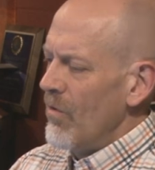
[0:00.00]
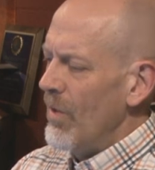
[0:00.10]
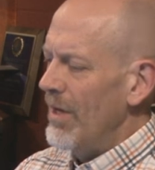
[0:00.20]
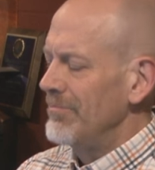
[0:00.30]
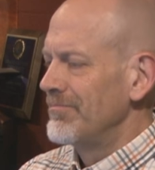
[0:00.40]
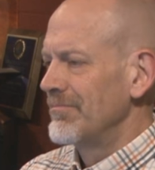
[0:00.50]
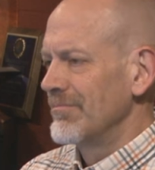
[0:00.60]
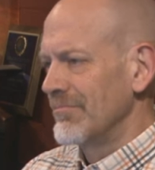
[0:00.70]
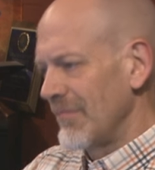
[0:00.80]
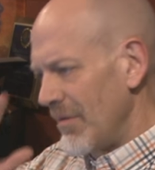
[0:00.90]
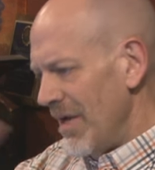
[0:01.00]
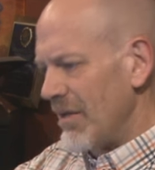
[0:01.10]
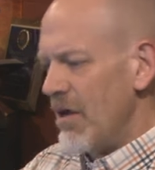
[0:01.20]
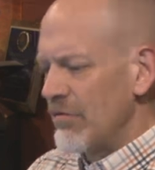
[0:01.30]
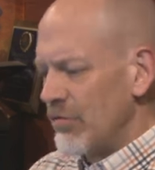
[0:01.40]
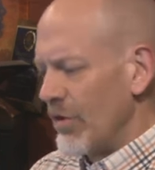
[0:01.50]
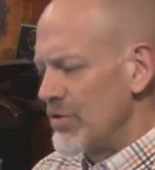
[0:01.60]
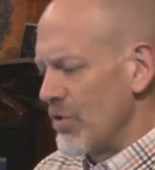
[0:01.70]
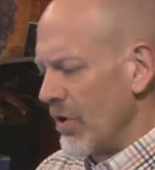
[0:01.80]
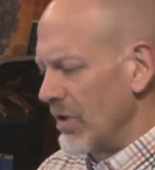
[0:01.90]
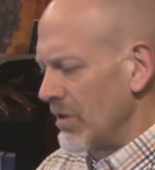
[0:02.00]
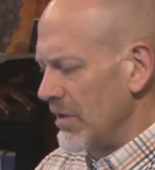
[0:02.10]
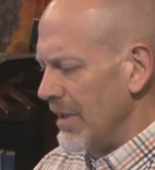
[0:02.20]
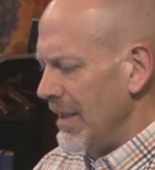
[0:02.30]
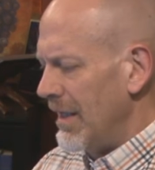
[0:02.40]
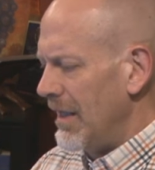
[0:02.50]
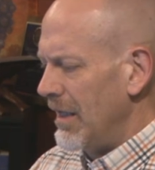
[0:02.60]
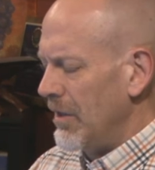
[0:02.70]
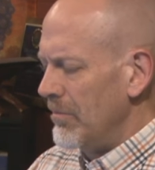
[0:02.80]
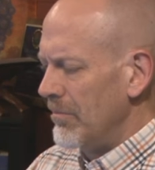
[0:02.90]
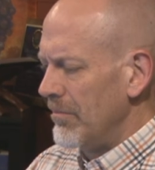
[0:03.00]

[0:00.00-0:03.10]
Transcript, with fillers: well make long story short a uh,